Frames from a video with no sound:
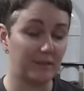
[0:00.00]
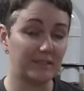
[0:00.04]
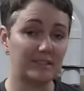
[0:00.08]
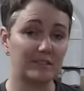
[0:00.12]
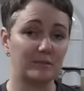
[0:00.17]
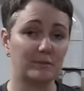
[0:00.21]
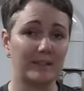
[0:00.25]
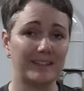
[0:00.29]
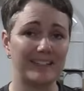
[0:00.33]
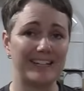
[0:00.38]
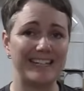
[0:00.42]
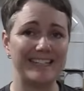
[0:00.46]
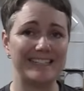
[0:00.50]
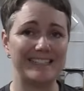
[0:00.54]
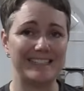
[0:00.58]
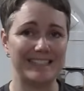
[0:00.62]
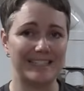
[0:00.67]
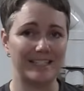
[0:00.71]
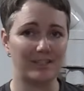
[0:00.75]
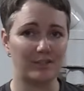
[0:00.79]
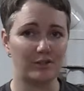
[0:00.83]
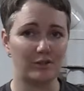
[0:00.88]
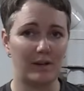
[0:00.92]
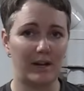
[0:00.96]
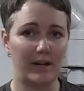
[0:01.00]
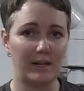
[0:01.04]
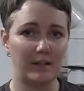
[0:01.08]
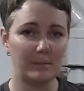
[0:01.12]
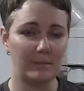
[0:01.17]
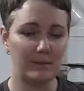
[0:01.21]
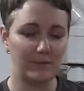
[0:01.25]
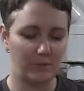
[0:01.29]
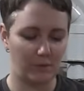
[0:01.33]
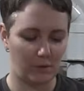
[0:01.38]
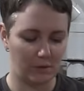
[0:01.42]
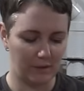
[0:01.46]
This is one that I didn't
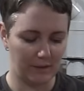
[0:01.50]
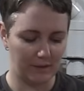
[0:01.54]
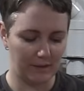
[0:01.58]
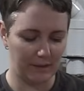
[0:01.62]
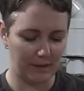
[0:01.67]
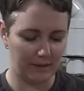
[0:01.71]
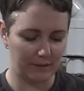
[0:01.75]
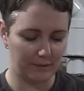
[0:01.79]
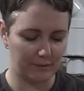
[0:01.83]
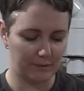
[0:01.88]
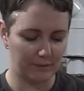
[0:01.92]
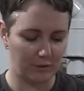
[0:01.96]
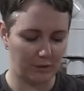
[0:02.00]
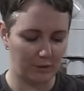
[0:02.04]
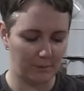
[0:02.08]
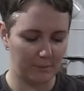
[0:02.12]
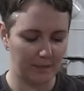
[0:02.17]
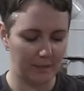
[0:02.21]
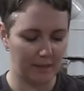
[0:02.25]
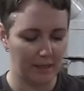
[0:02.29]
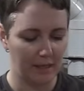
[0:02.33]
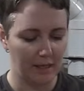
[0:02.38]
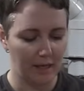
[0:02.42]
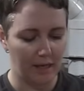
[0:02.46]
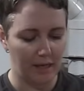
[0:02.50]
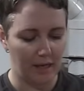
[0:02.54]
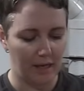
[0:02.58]
trial before on the other foamie,